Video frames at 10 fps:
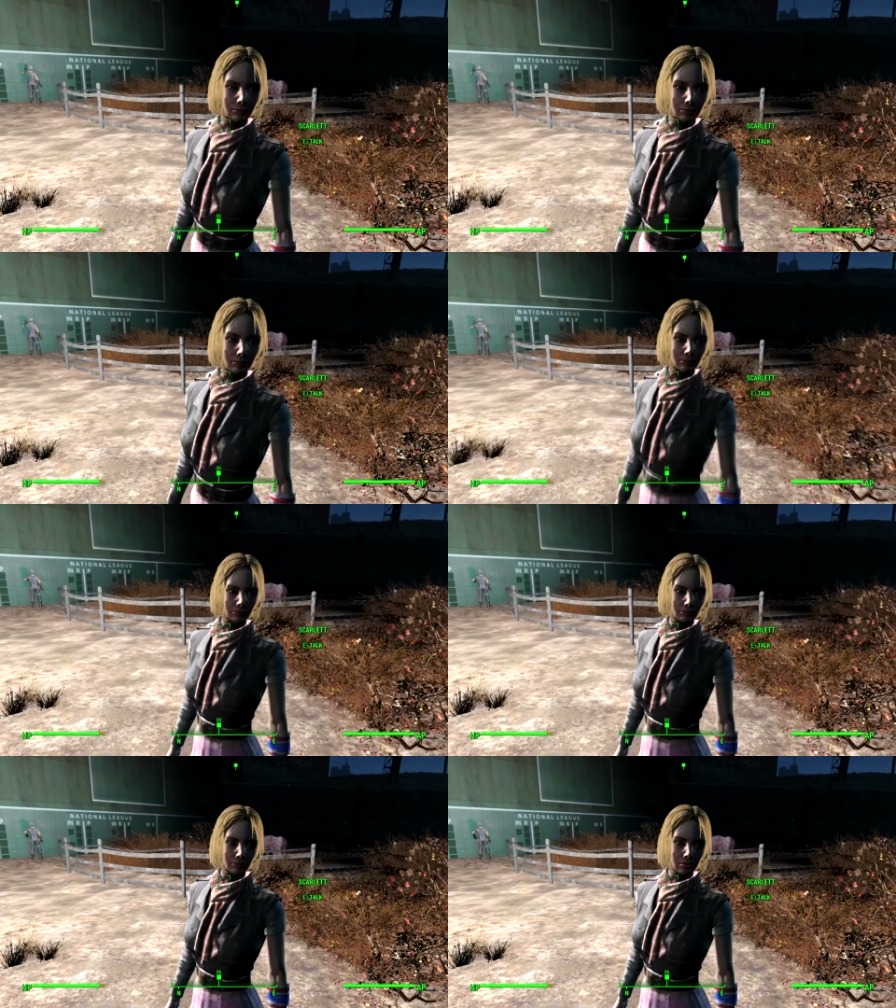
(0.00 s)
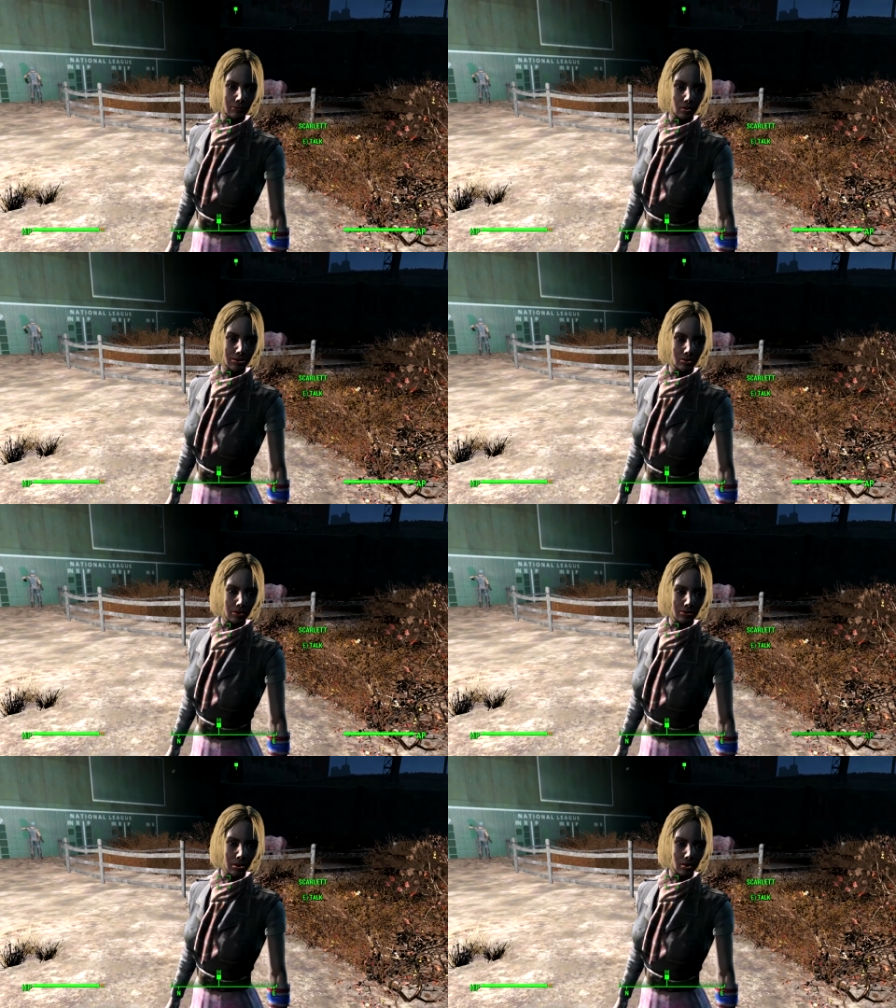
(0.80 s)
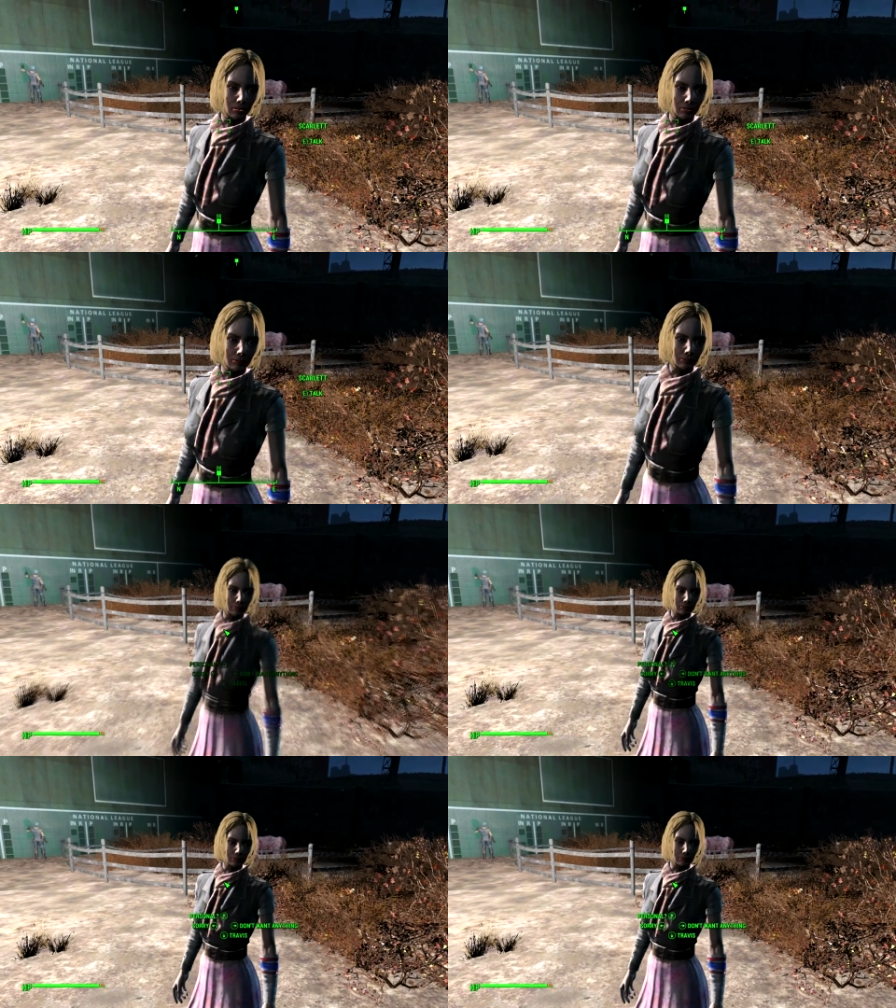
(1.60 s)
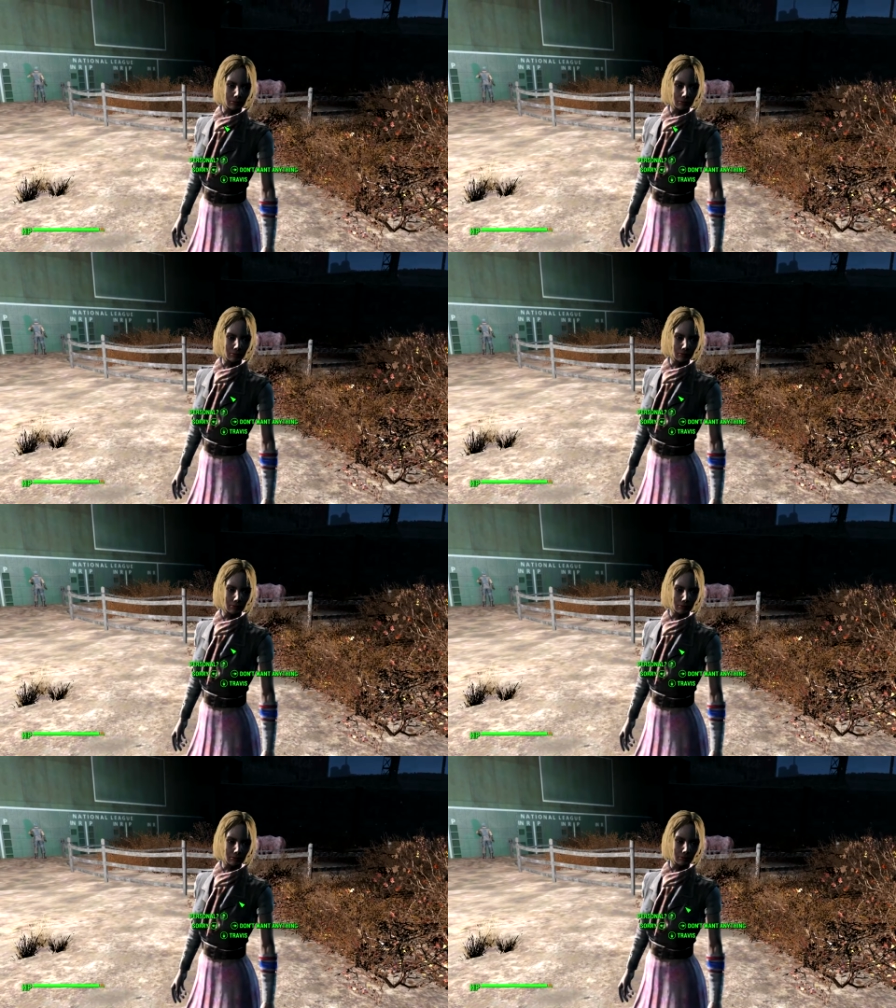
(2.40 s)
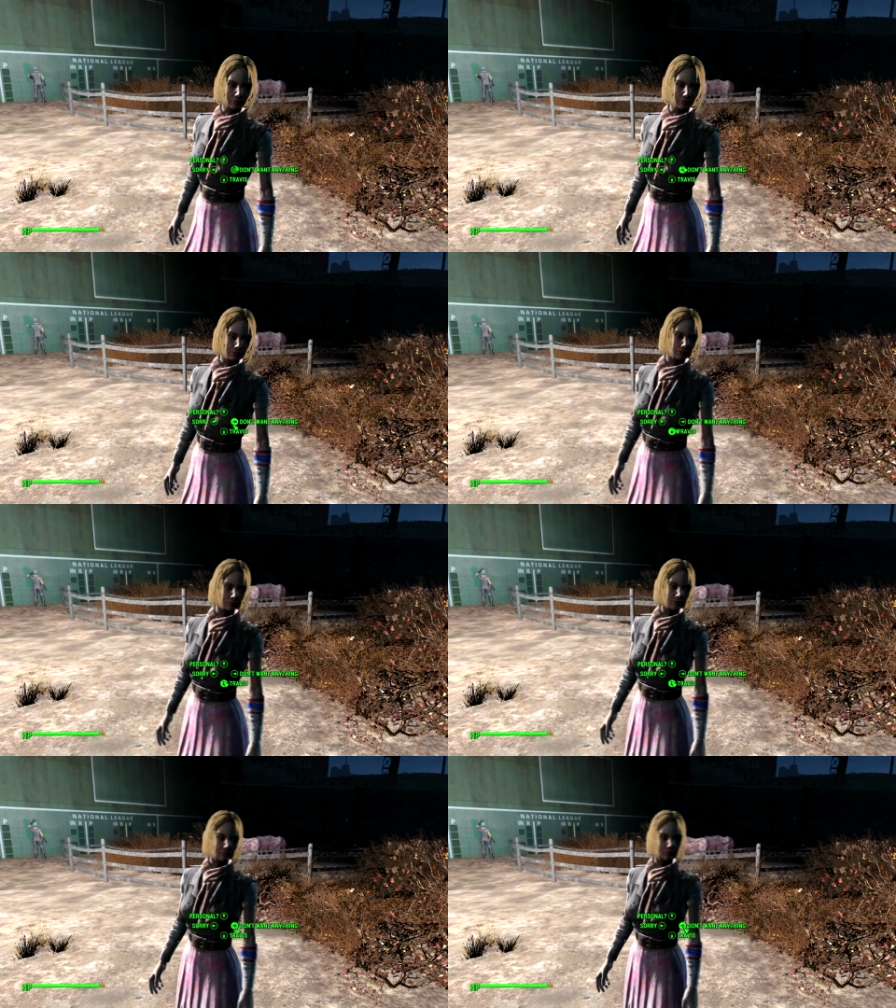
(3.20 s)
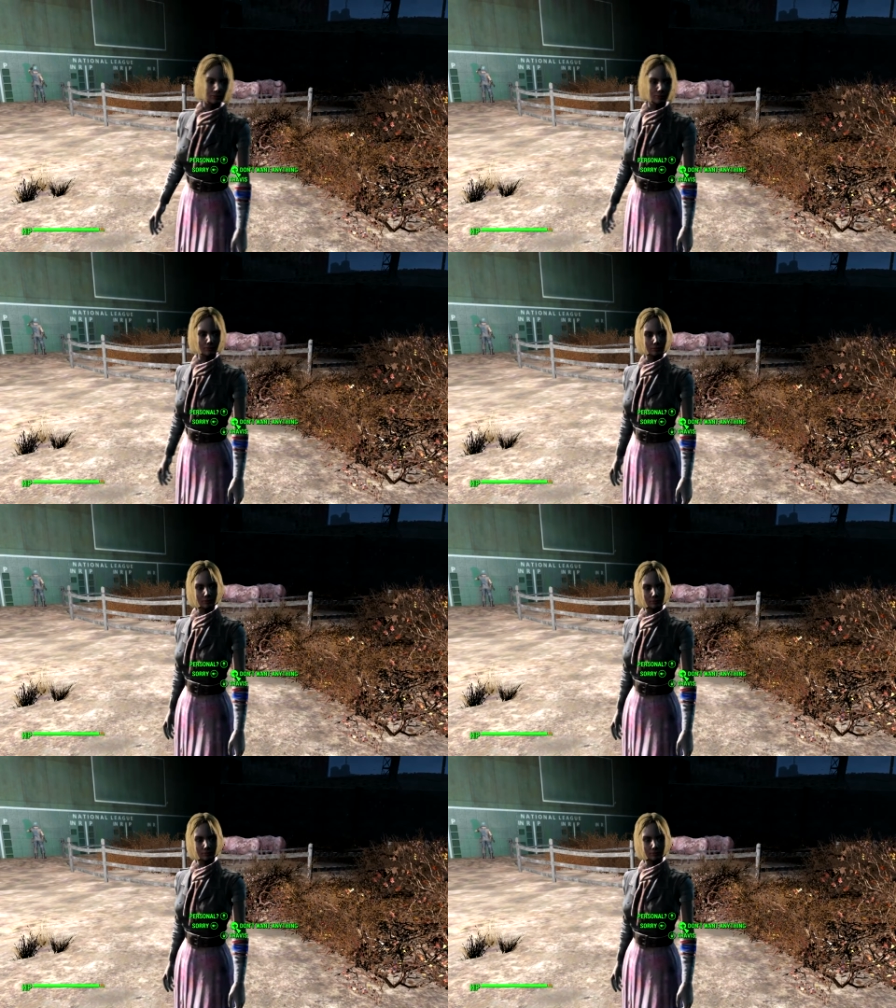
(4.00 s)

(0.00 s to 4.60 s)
Miss? I'm on a break right now. Don't worry. I